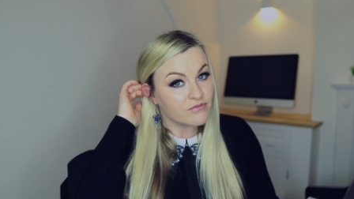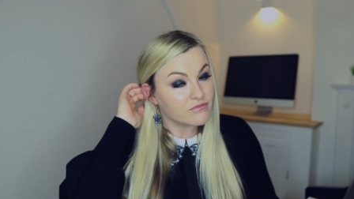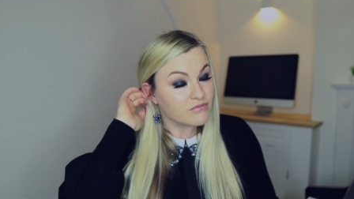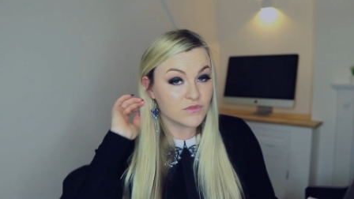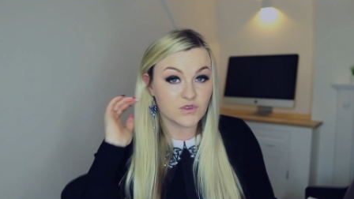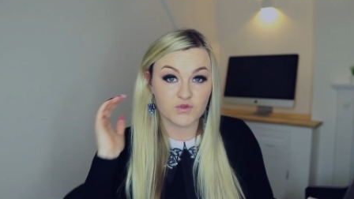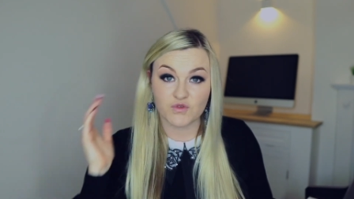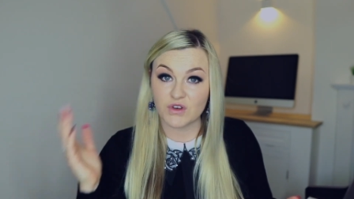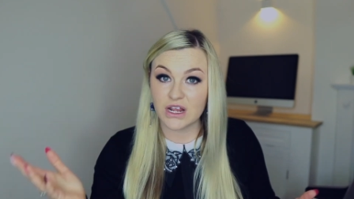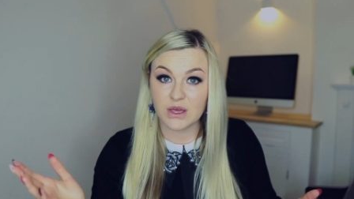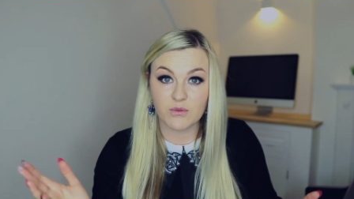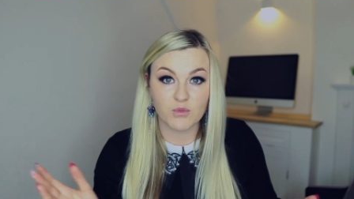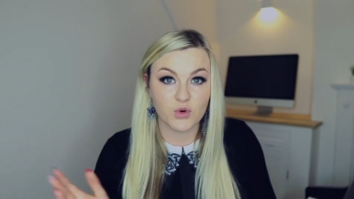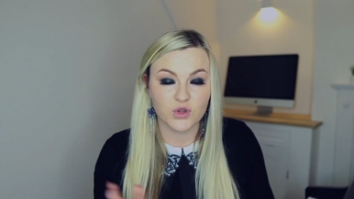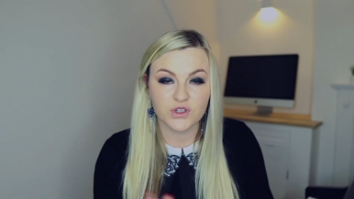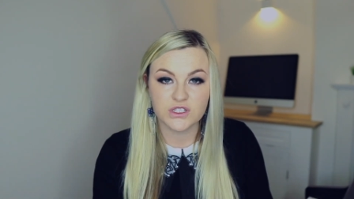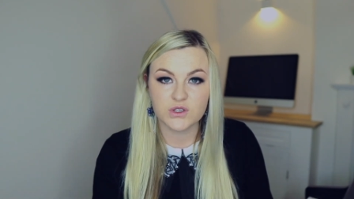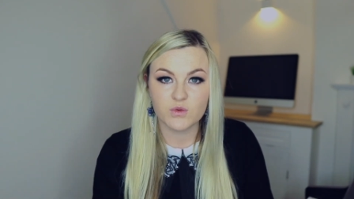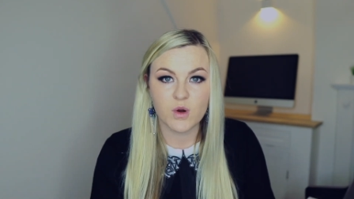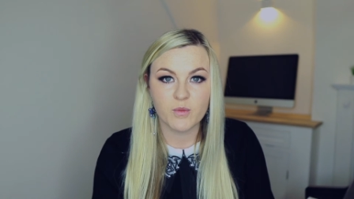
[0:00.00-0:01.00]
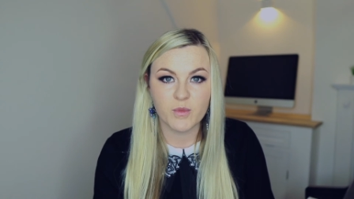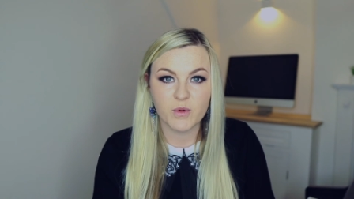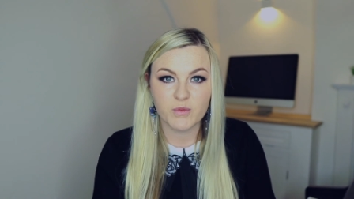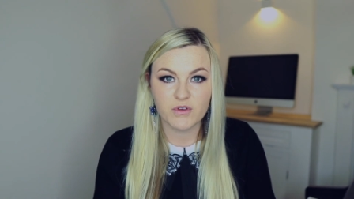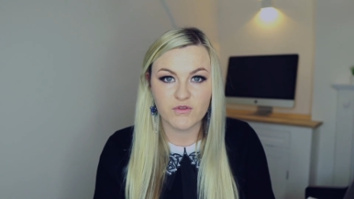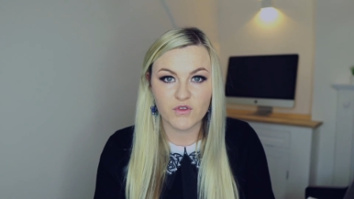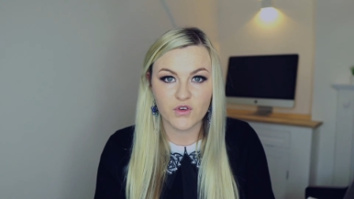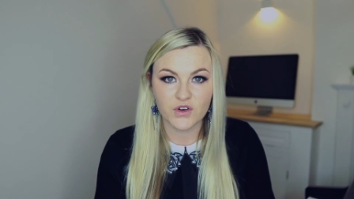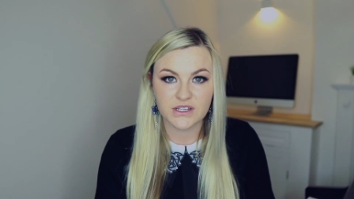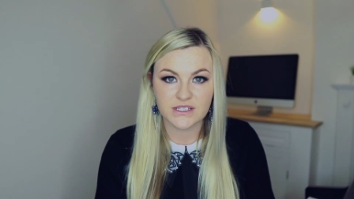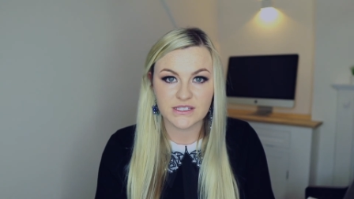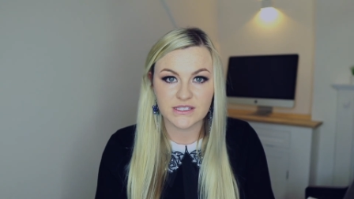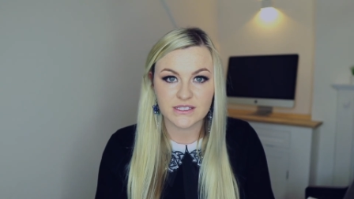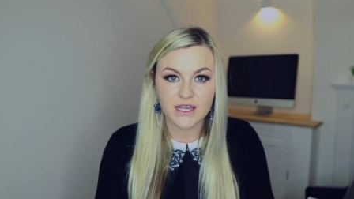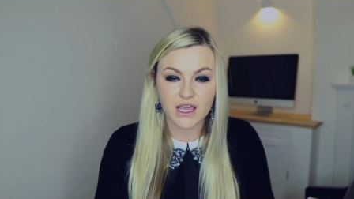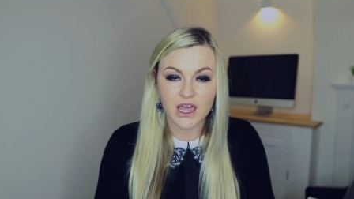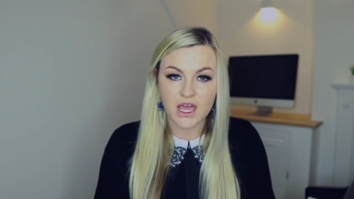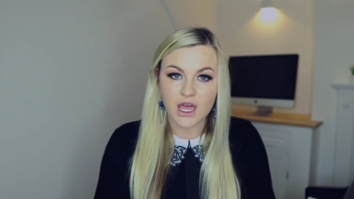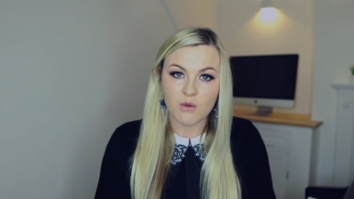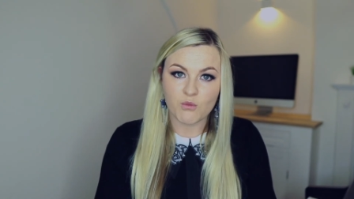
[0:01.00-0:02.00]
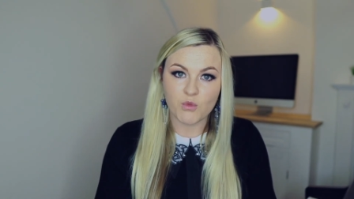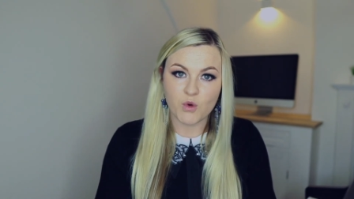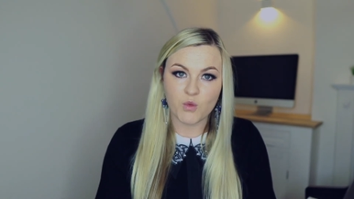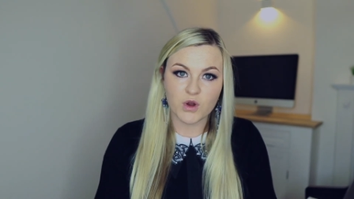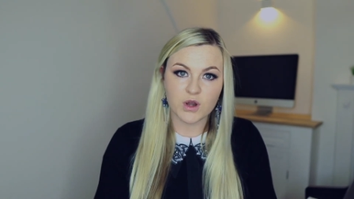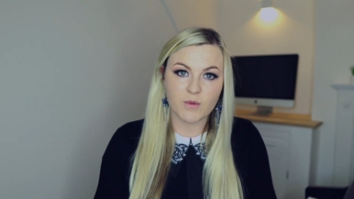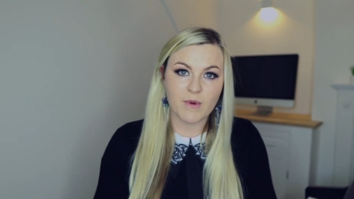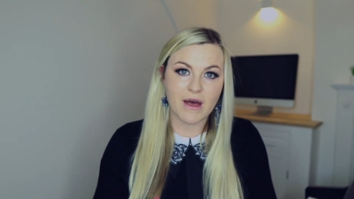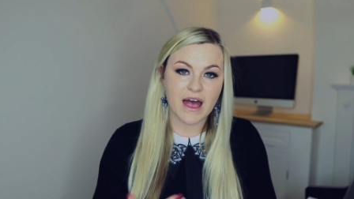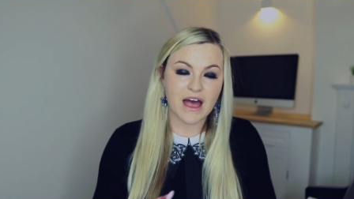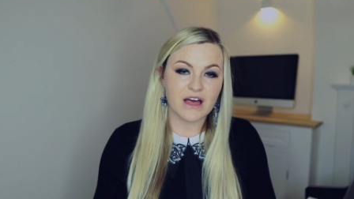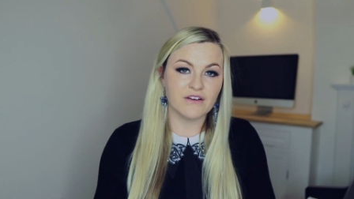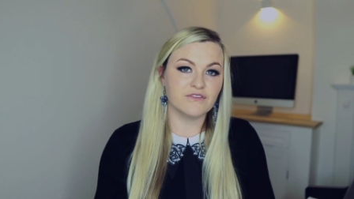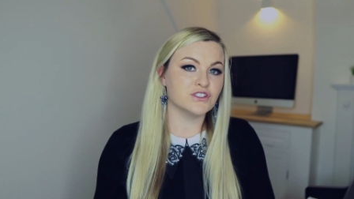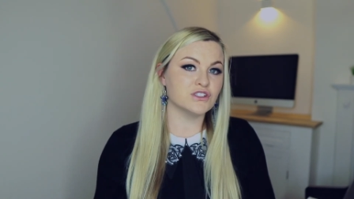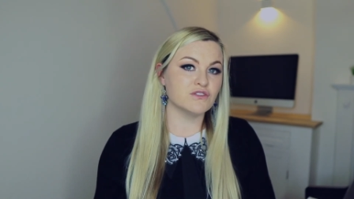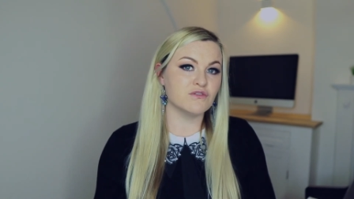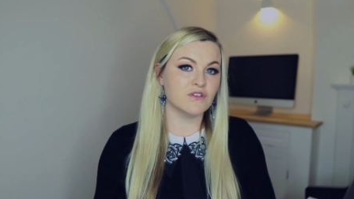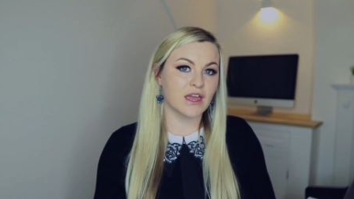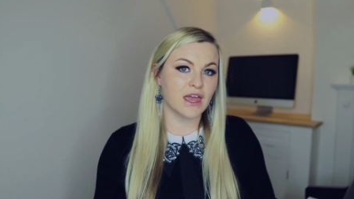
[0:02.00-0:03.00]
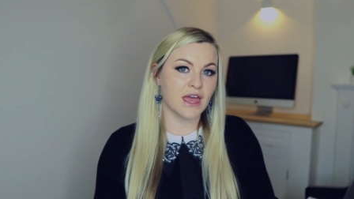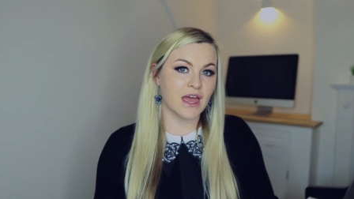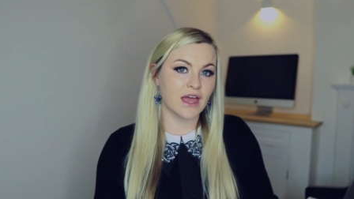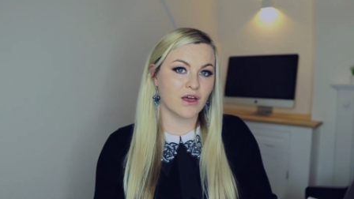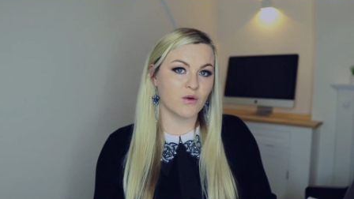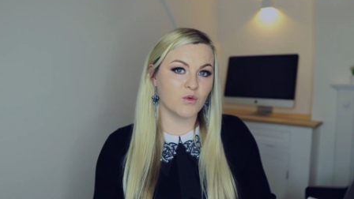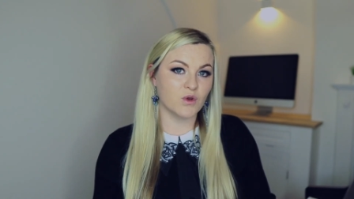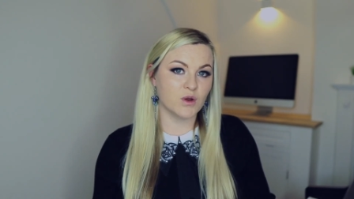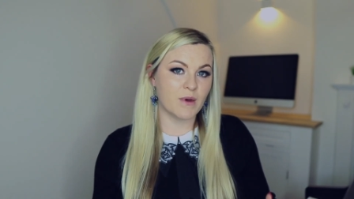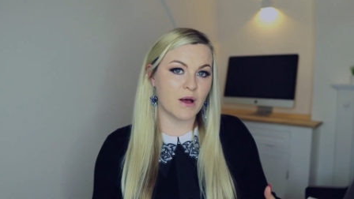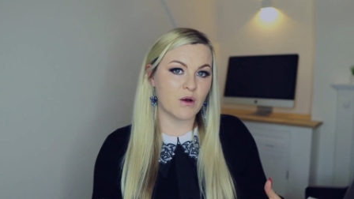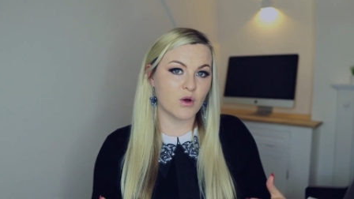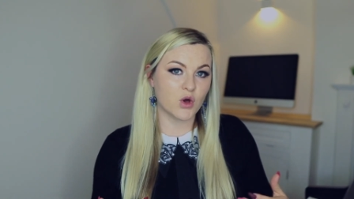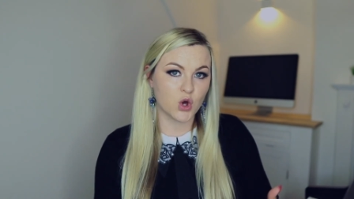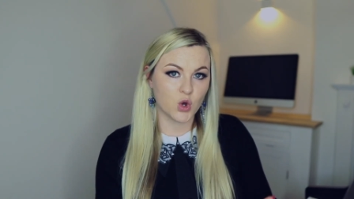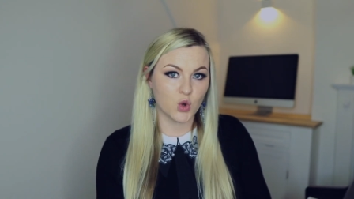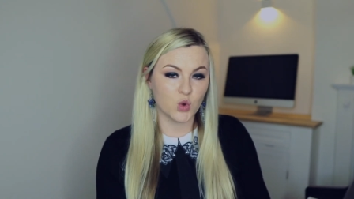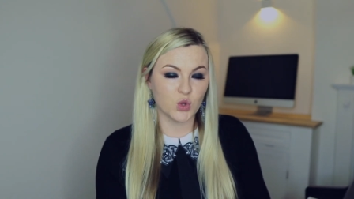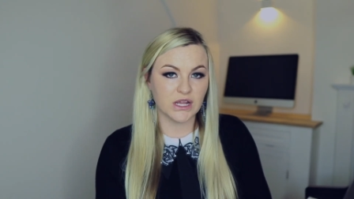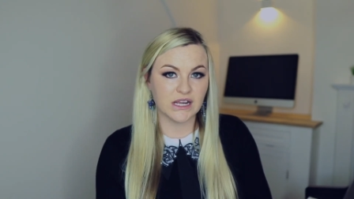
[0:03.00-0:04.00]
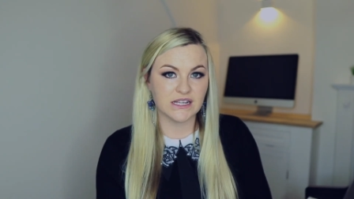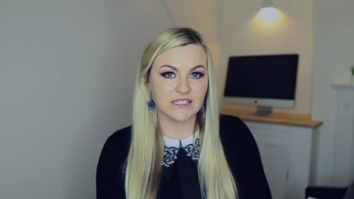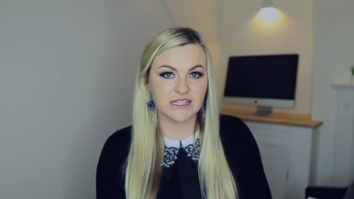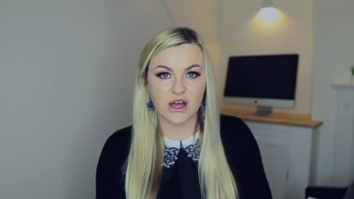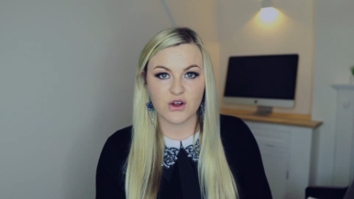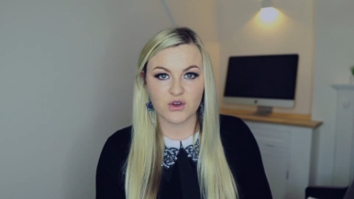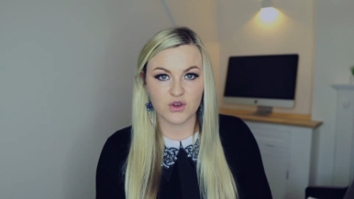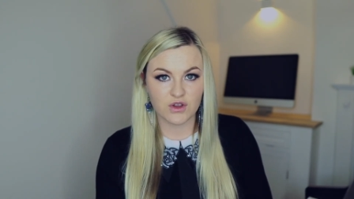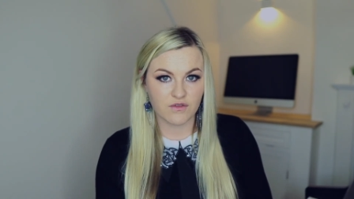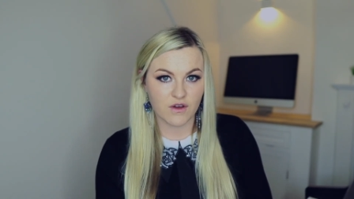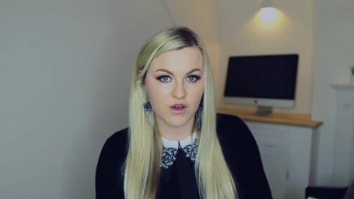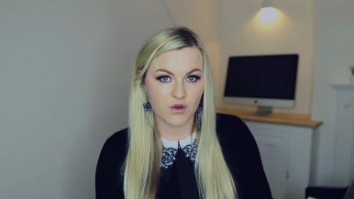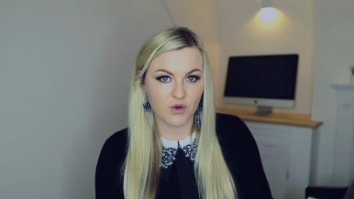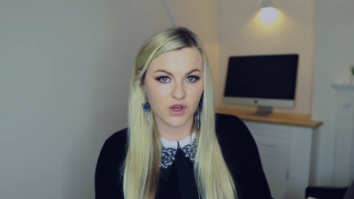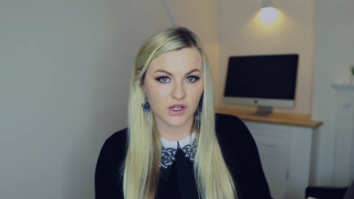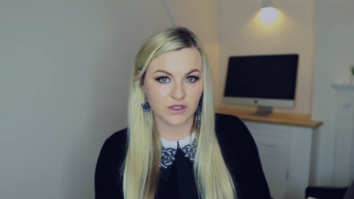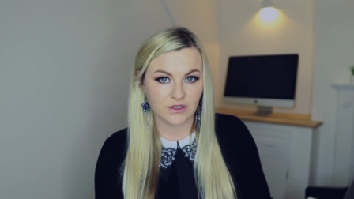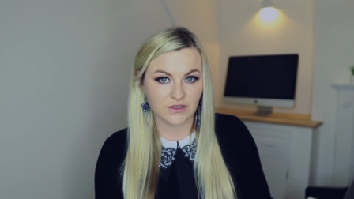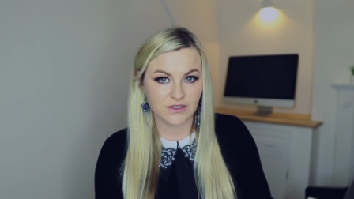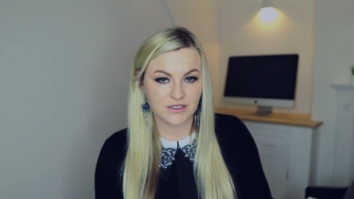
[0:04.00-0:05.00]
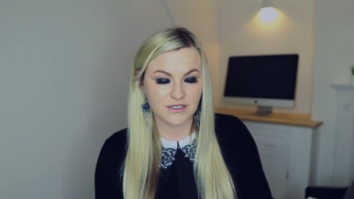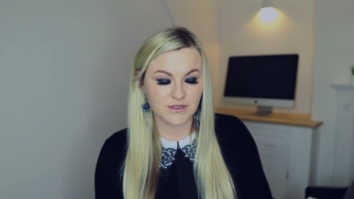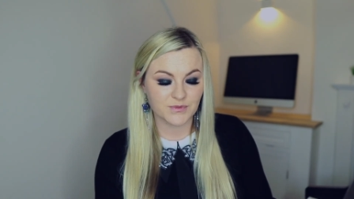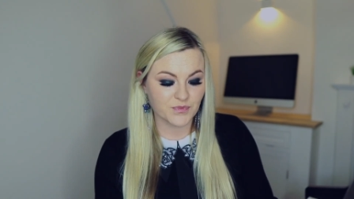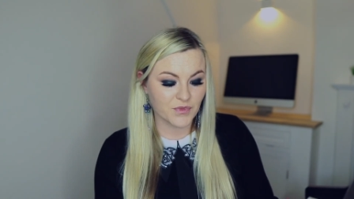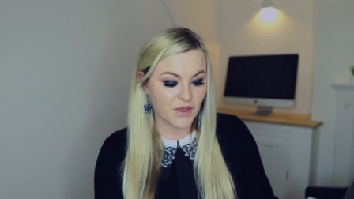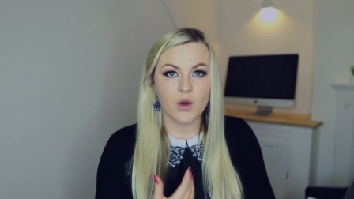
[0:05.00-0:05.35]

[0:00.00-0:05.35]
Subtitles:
It's really important to warm up your voice. But what about after a gig? What about cooling down your vocals?